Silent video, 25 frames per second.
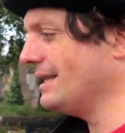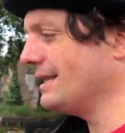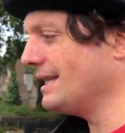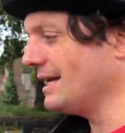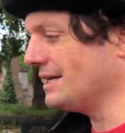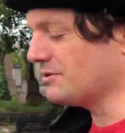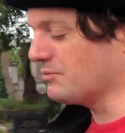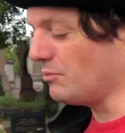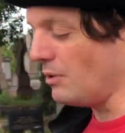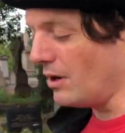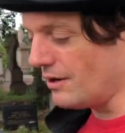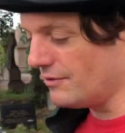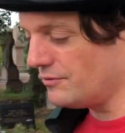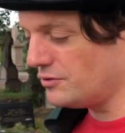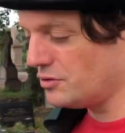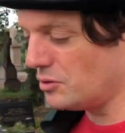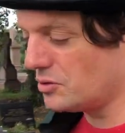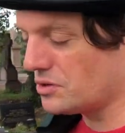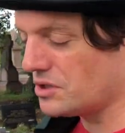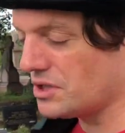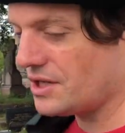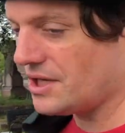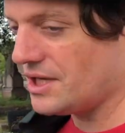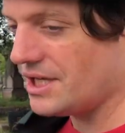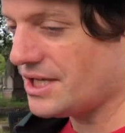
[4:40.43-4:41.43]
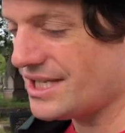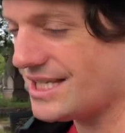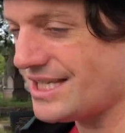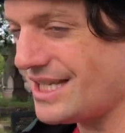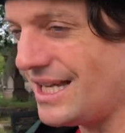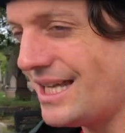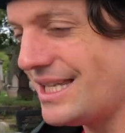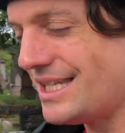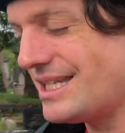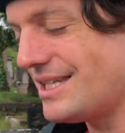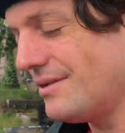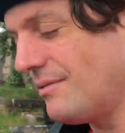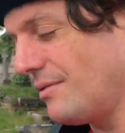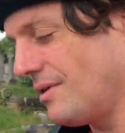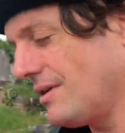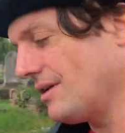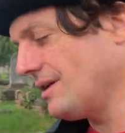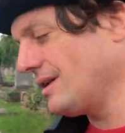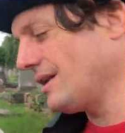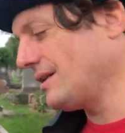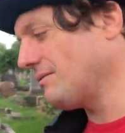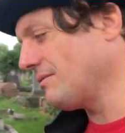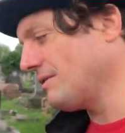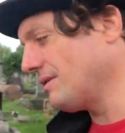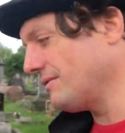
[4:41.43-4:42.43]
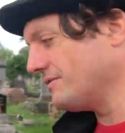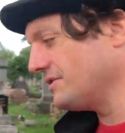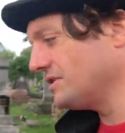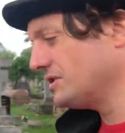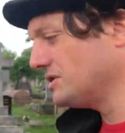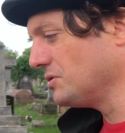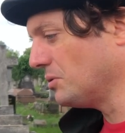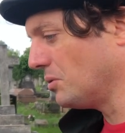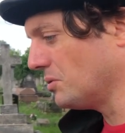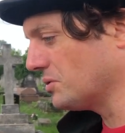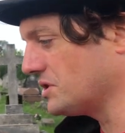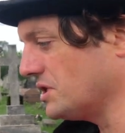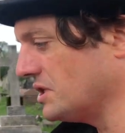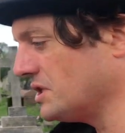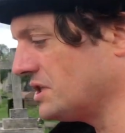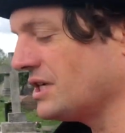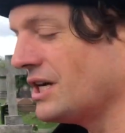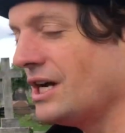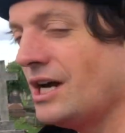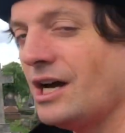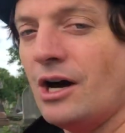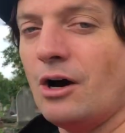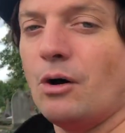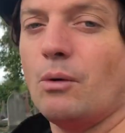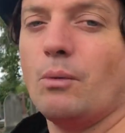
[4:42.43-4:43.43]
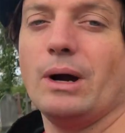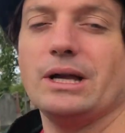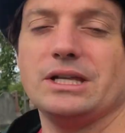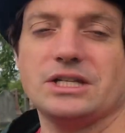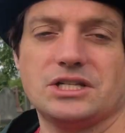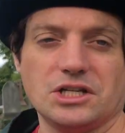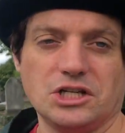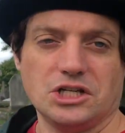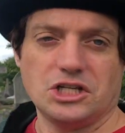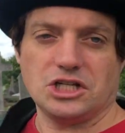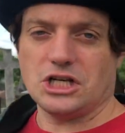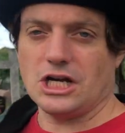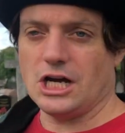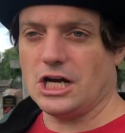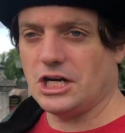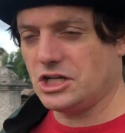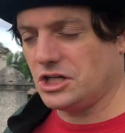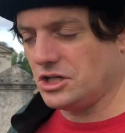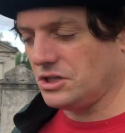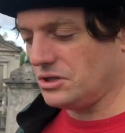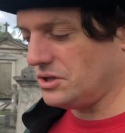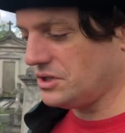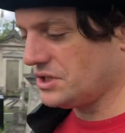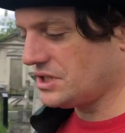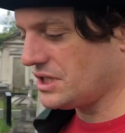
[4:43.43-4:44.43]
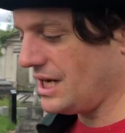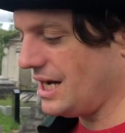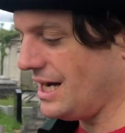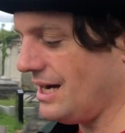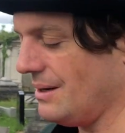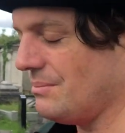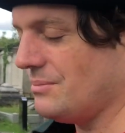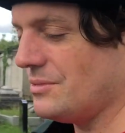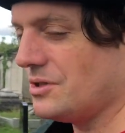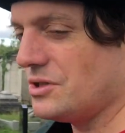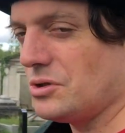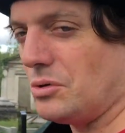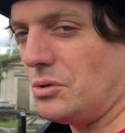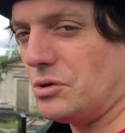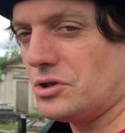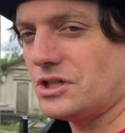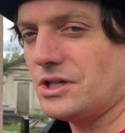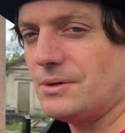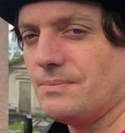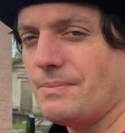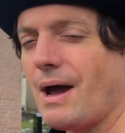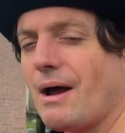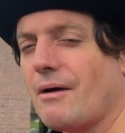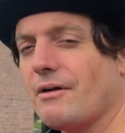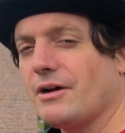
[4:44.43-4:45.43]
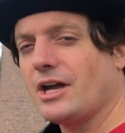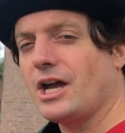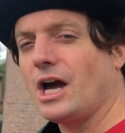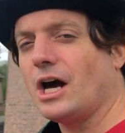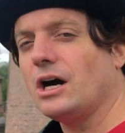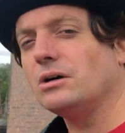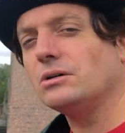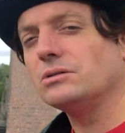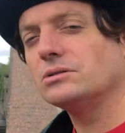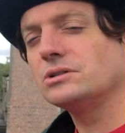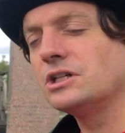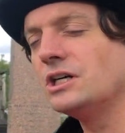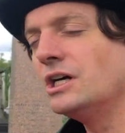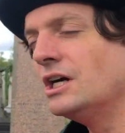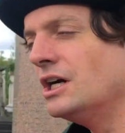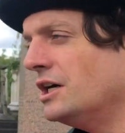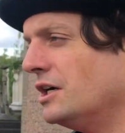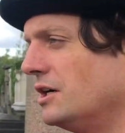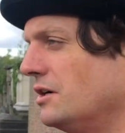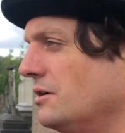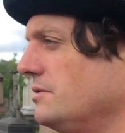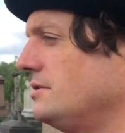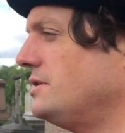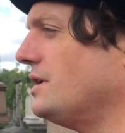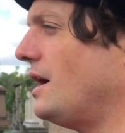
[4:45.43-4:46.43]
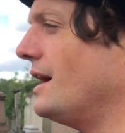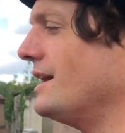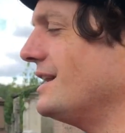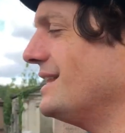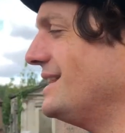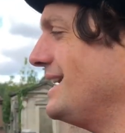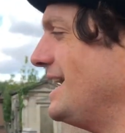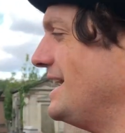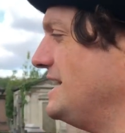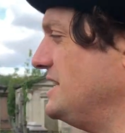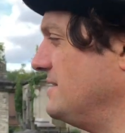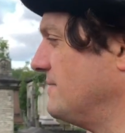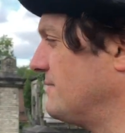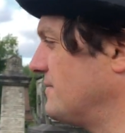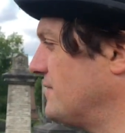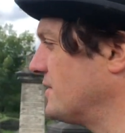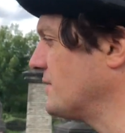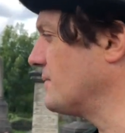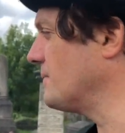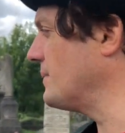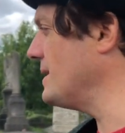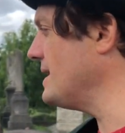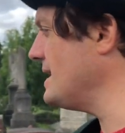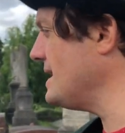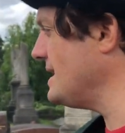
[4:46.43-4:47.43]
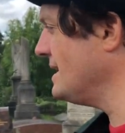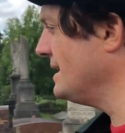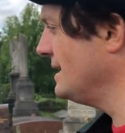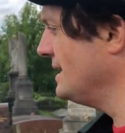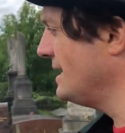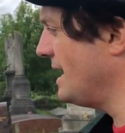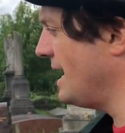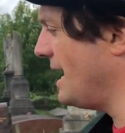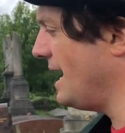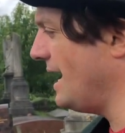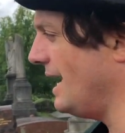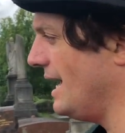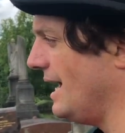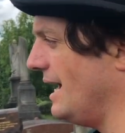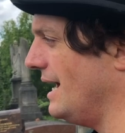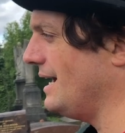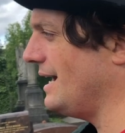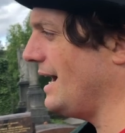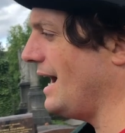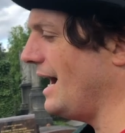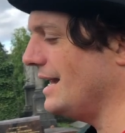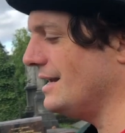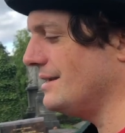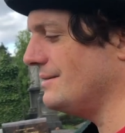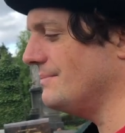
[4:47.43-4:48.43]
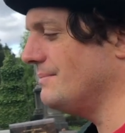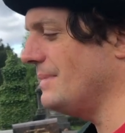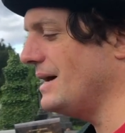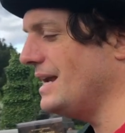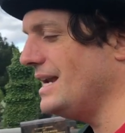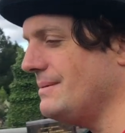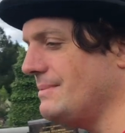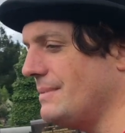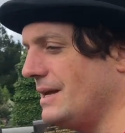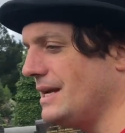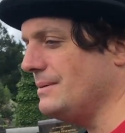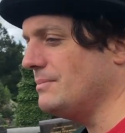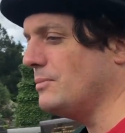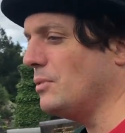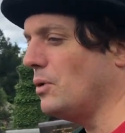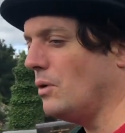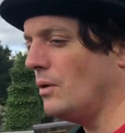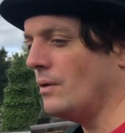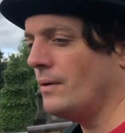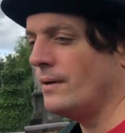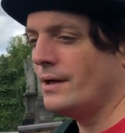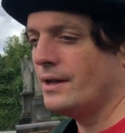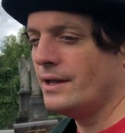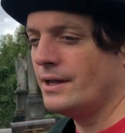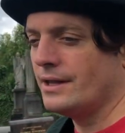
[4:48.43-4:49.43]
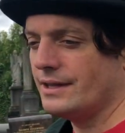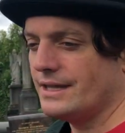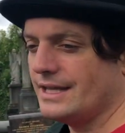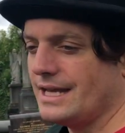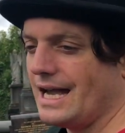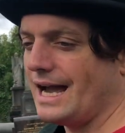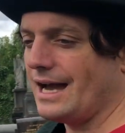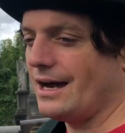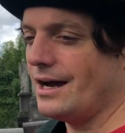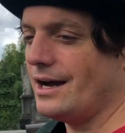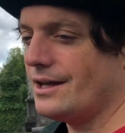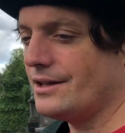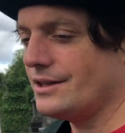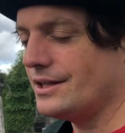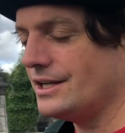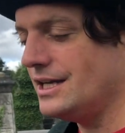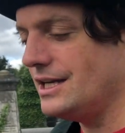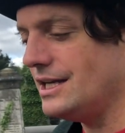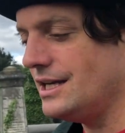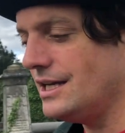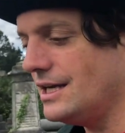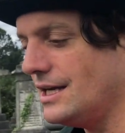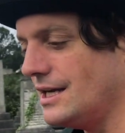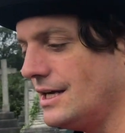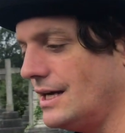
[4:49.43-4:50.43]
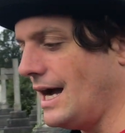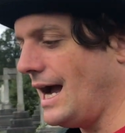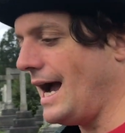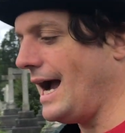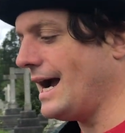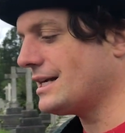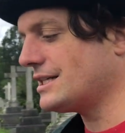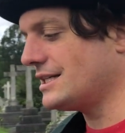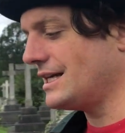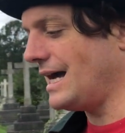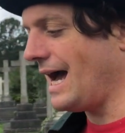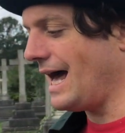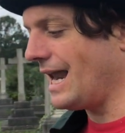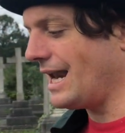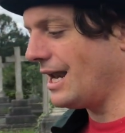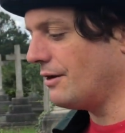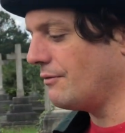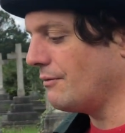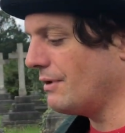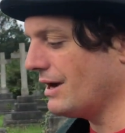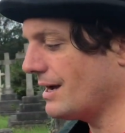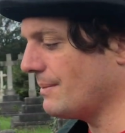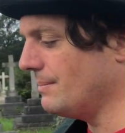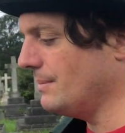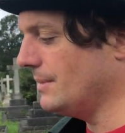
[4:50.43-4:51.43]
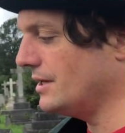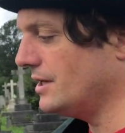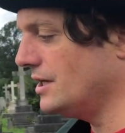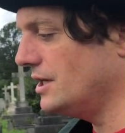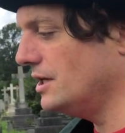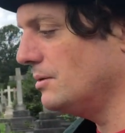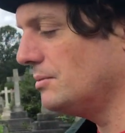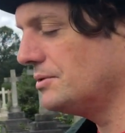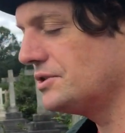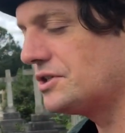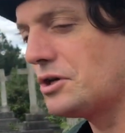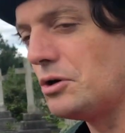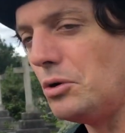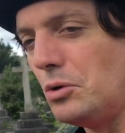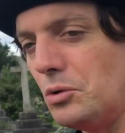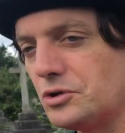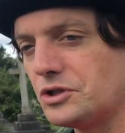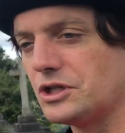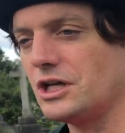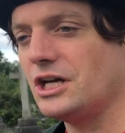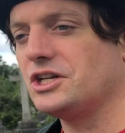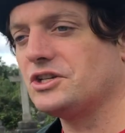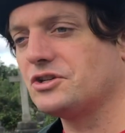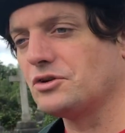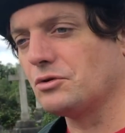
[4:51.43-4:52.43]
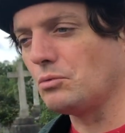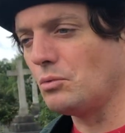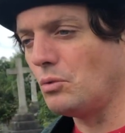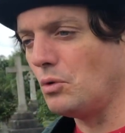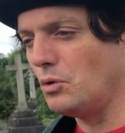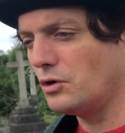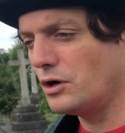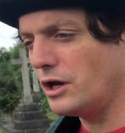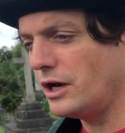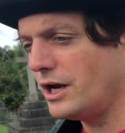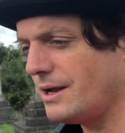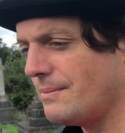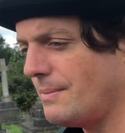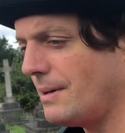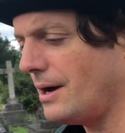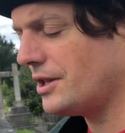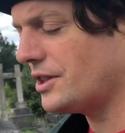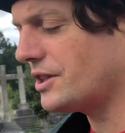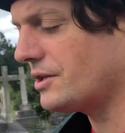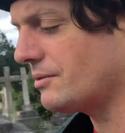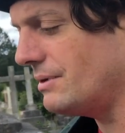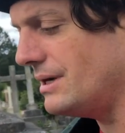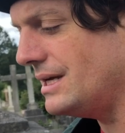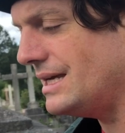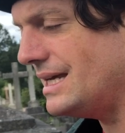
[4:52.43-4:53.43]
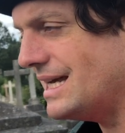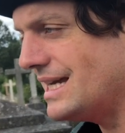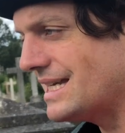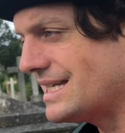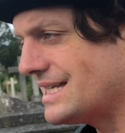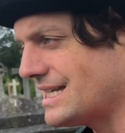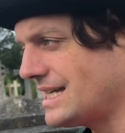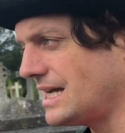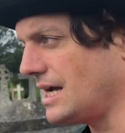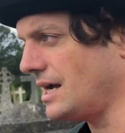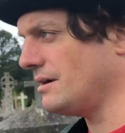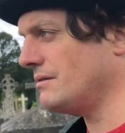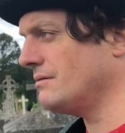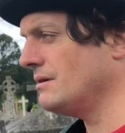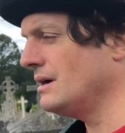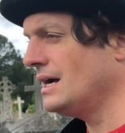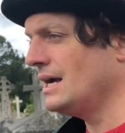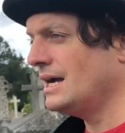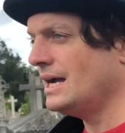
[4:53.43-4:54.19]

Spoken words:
There's one of George III's sons and another one of his daughters, Winston Churchill's daughter, Marigold, who died at the age of 3, and many, many more. The actor Alan Rickman, who was called to his reward only about 3 years ago,